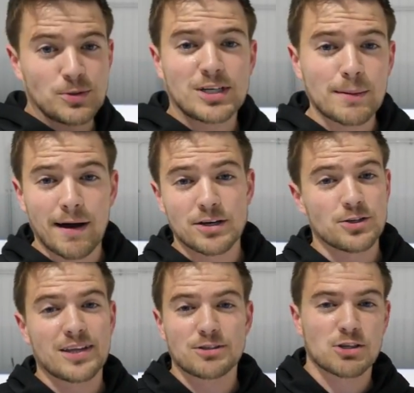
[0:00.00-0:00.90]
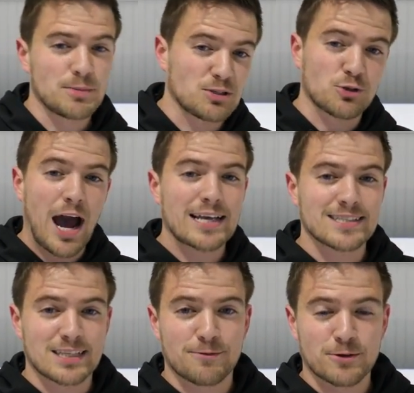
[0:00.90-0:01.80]
when you come out here, you think there's gonna be
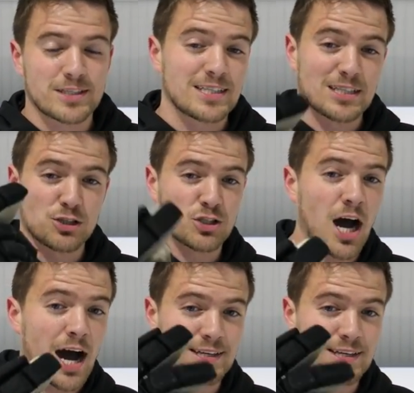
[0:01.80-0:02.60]
drastic differences in the shot,